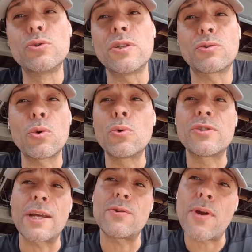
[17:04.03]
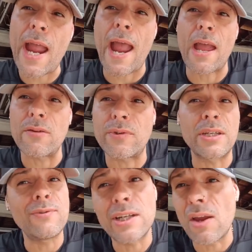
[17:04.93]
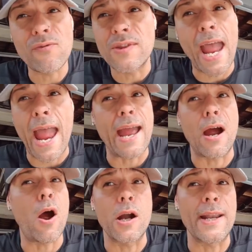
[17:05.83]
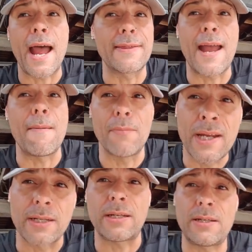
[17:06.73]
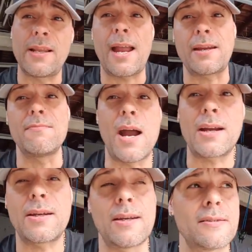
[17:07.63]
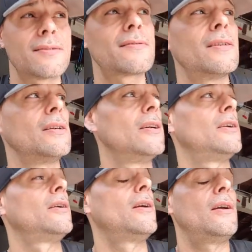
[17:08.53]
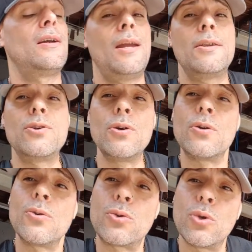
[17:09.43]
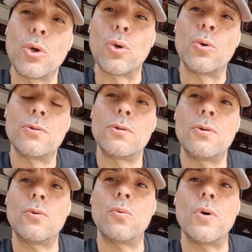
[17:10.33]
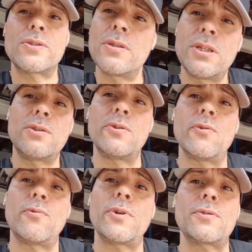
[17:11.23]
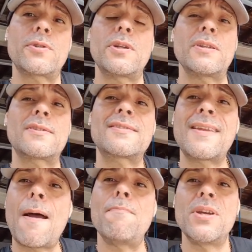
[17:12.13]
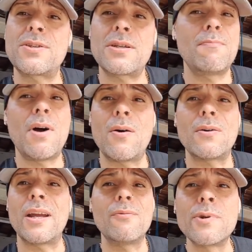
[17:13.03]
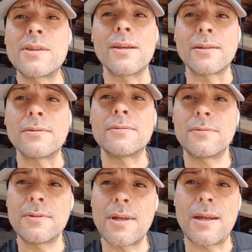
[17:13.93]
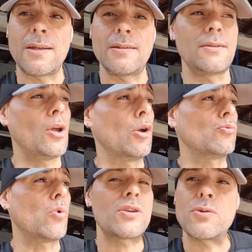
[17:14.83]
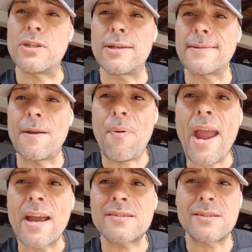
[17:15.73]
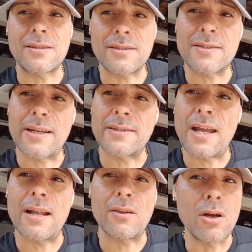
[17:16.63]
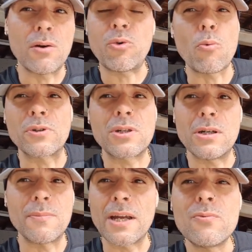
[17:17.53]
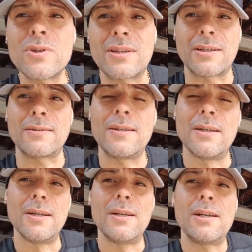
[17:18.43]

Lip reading: use the tools that you have, even if there are not that many, like in my case, and you're gonna do what you need to do for your kids. Stop bitching about everything and what you did in the past and things like that. Love overcome everything.